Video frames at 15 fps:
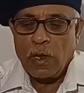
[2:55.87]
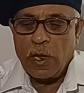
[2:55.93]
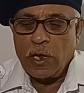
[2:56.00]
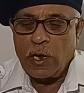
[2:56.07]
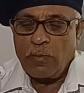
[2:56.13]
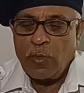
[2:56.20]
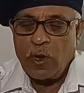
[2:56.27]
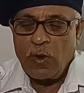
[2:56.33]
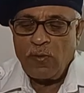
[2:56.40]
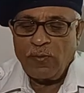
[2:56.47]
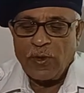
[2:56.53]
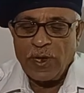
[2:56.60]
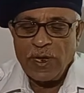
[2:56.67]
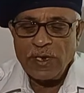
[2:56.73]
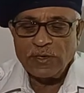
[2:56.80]
A number
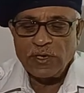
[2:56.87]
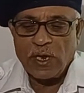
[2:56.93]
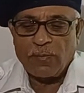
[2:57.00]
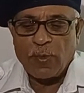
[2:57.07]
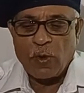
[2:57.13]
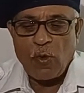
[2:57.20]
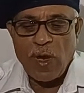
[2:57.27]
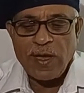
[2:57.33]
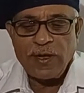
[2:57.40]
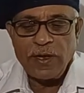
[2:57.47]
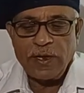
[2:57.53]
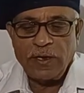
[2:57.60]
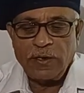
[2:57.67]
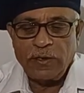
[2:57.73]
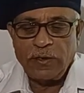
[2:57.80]
of drains are
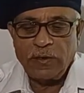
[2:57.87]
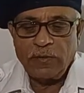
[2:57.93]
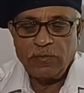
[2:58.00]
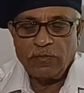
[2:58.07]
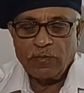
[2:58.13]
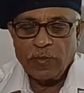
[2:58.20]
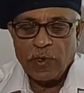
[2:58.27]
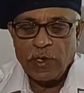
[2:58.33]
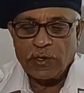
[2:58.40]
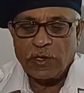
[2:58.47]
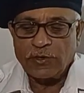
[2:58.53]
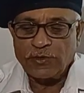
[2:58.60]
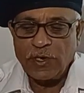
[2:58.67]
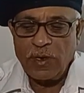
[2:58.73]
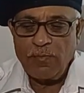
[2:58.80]
provided in
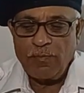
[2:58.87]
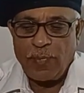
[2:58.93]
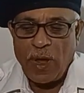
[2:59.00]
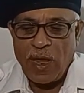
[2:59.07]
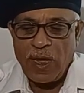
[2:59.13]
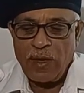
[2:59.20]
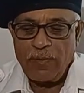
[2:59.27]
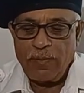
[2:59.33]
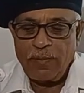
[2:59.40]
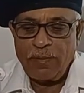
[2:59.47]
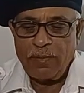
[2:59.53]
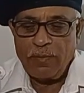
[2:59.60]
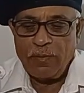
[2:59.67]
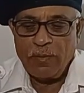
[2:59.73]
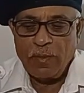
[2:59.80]
the steam pipe
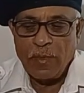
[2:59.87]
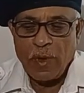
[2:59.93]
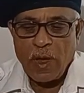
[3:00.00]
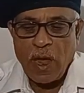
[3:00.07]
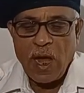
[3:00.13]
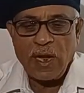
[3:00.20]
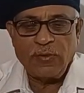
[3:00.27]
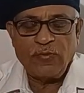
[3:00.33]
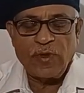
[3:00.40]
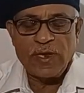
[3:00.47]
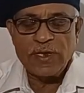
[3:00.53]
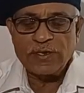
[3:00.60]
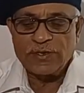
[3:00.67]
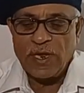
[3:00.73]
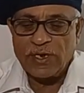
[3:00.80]
at various